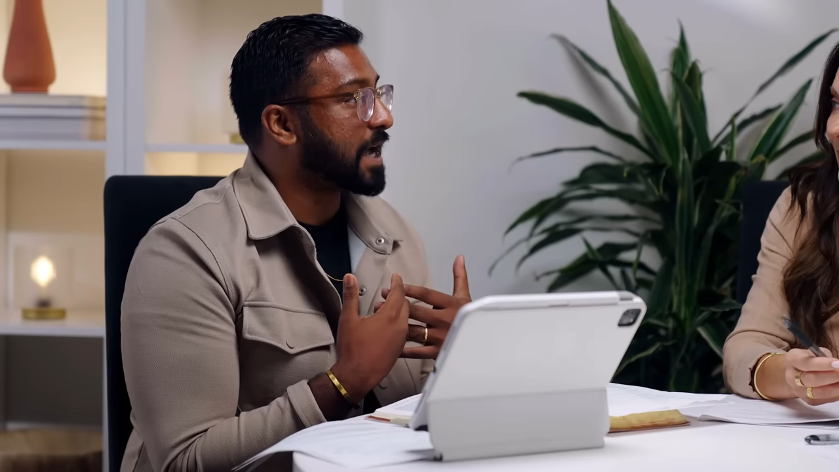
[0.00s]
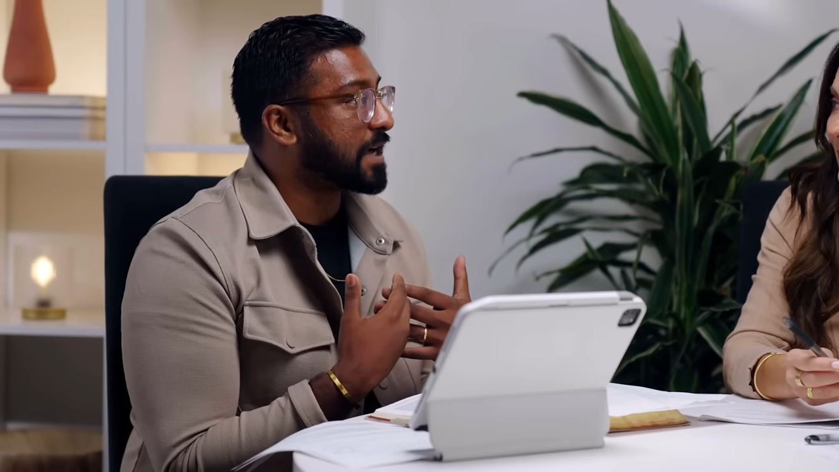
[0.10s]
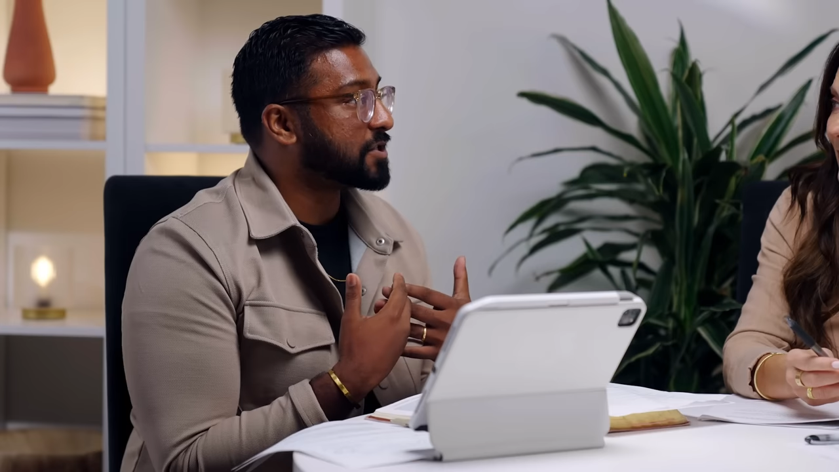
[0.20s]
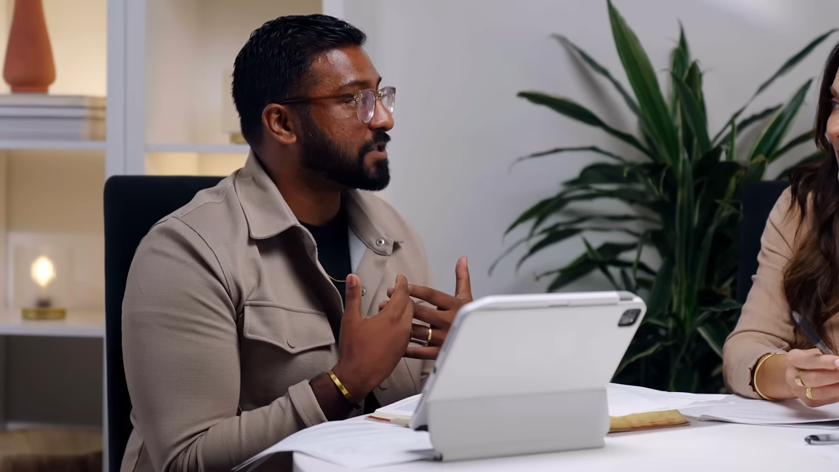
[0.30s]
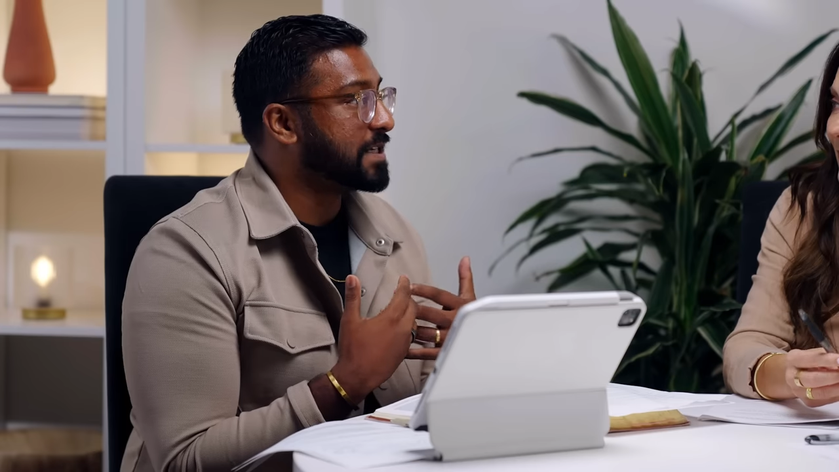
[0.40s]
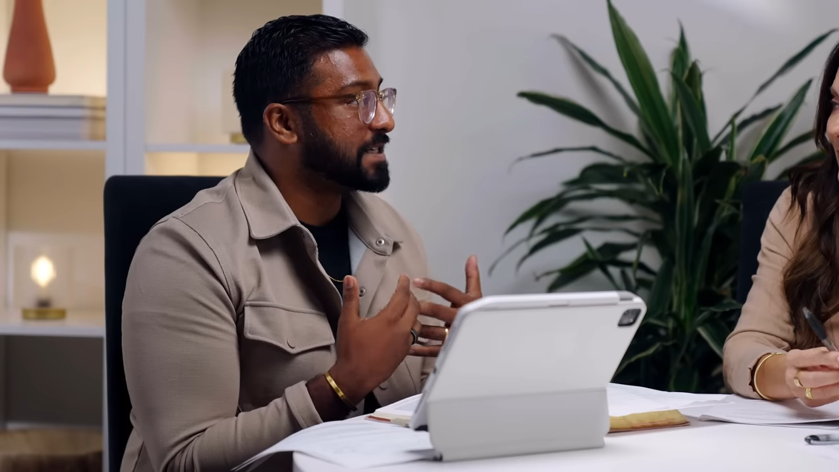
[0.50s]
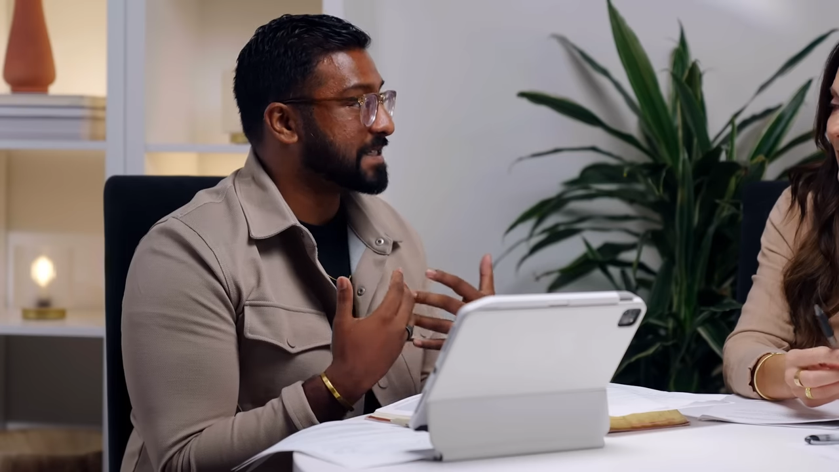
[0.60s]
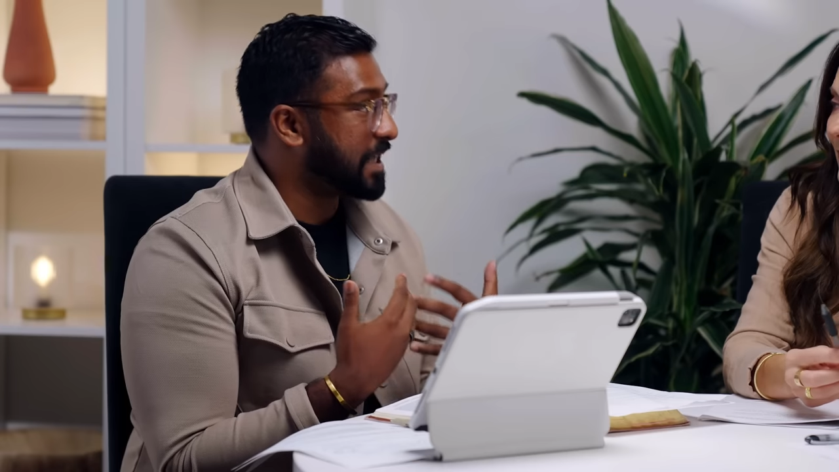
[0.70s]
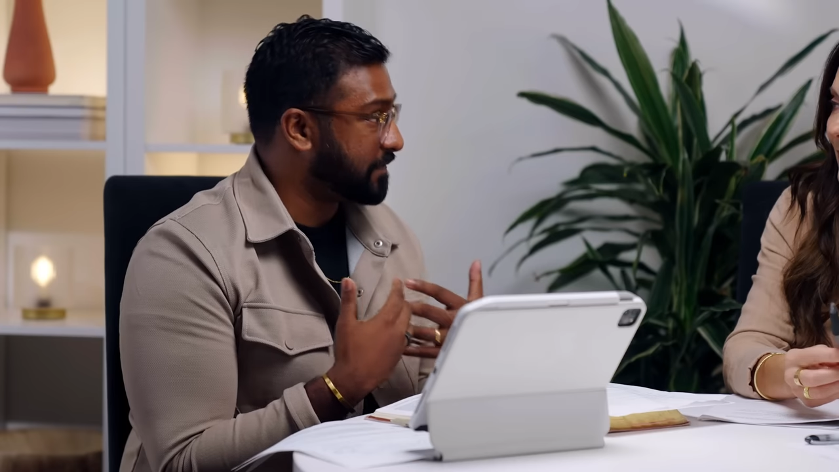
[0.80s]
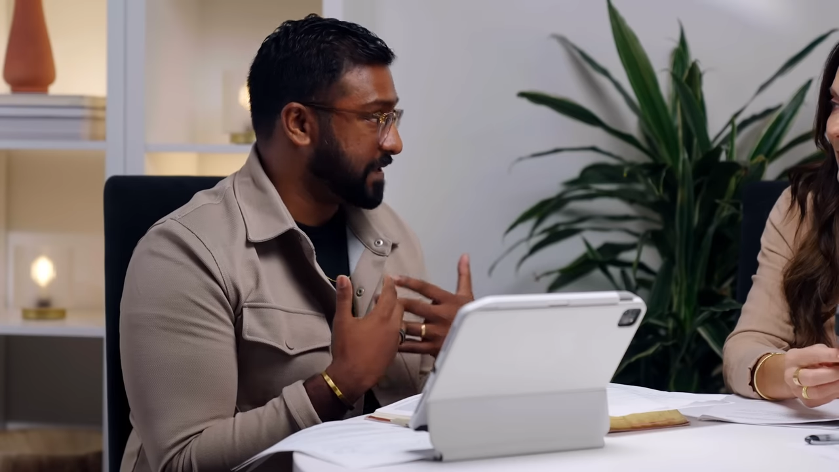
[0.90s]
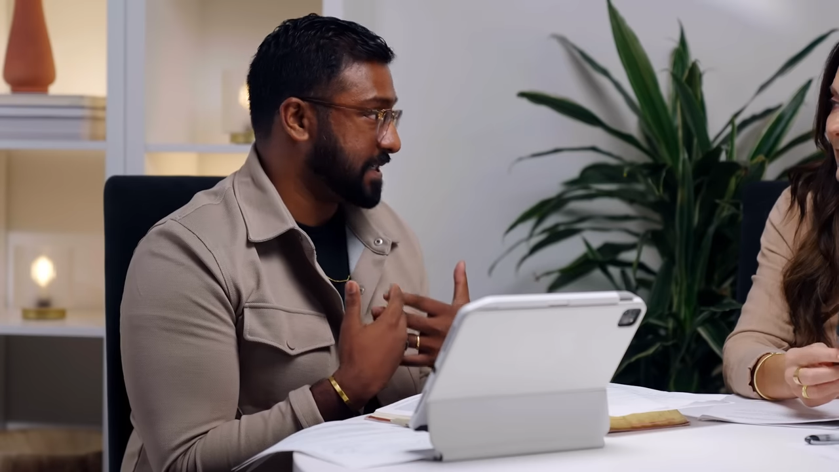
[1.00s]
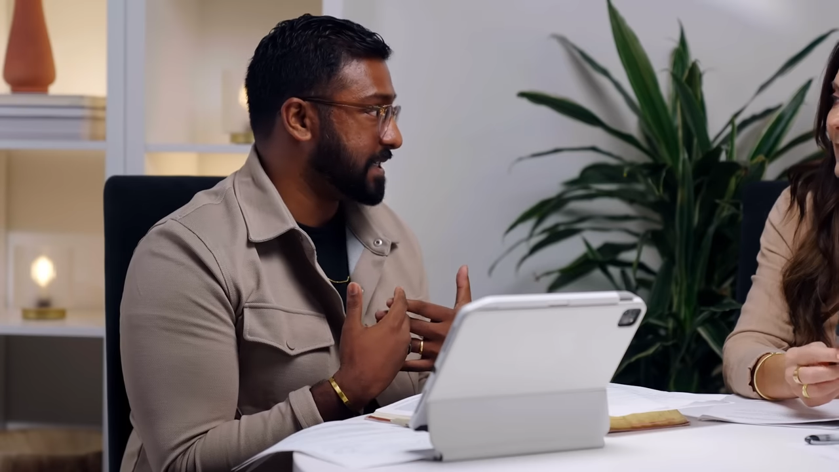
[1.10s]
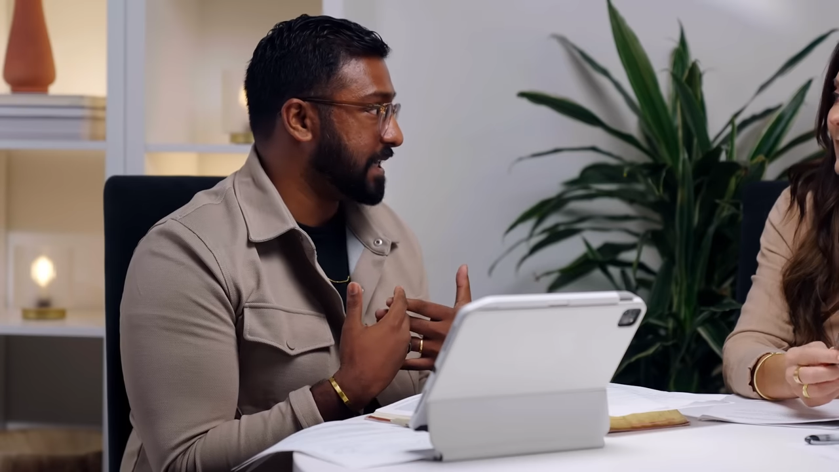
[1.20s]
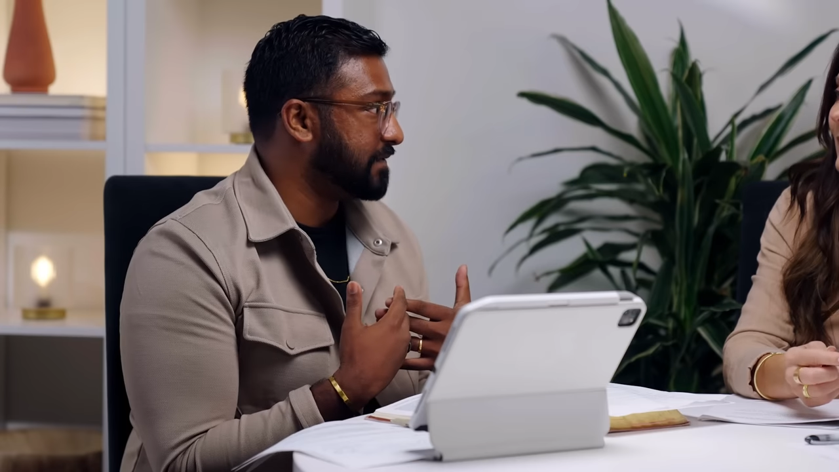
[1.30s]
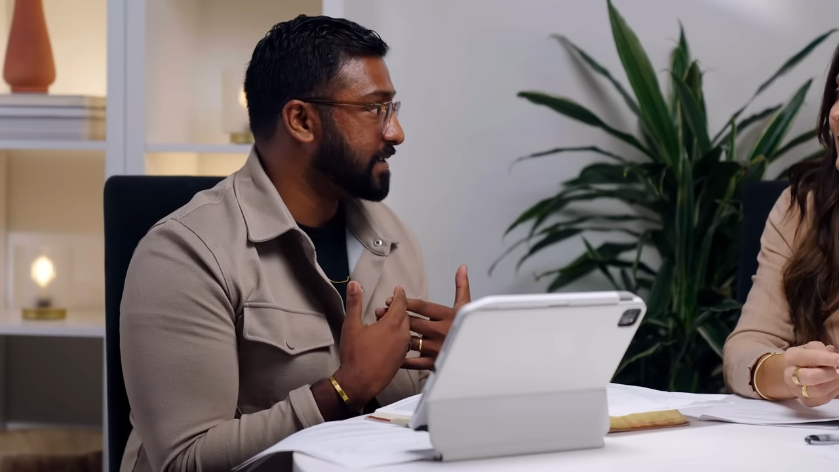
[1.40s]
actually self
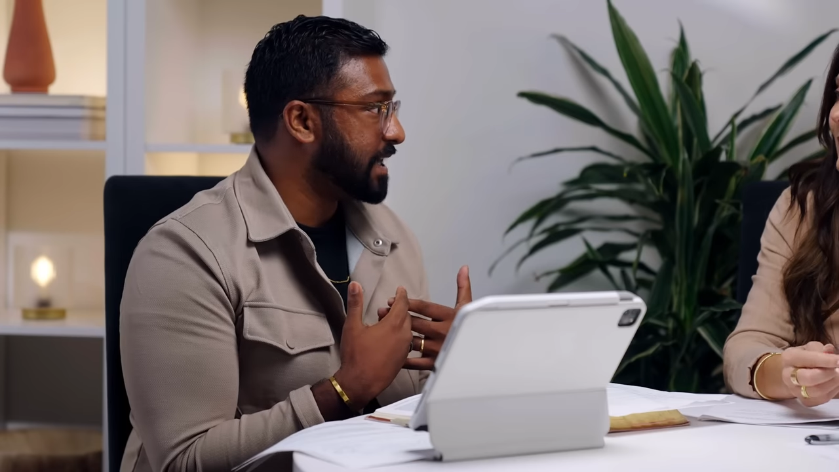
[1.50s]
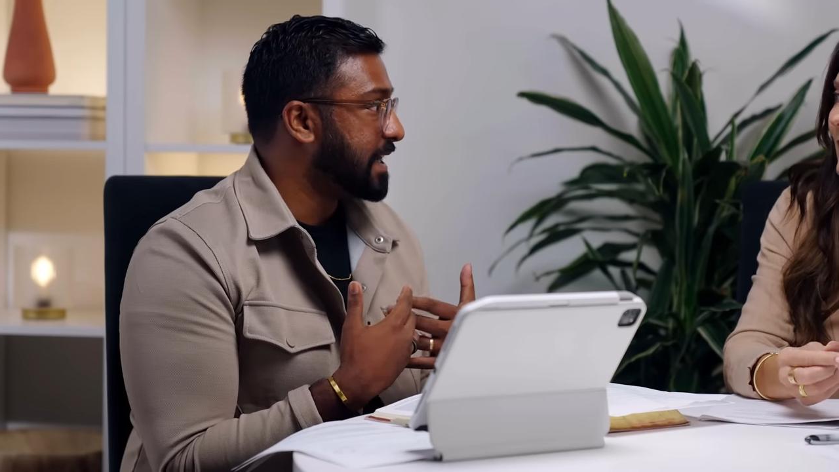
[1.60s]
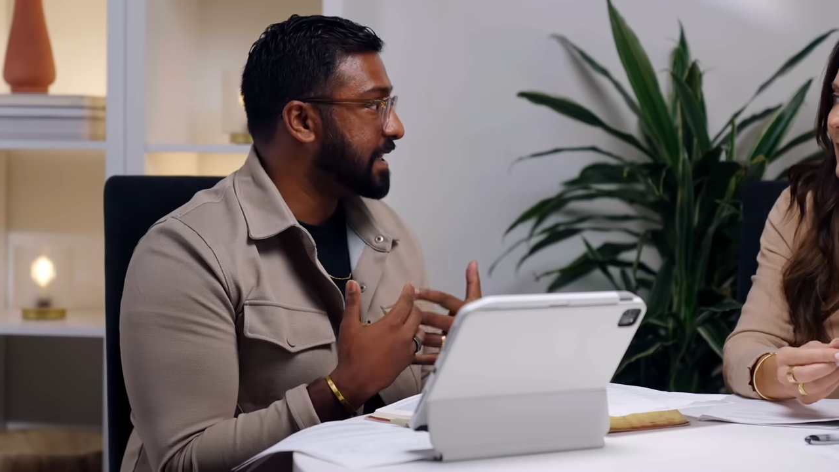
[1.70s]
deceived.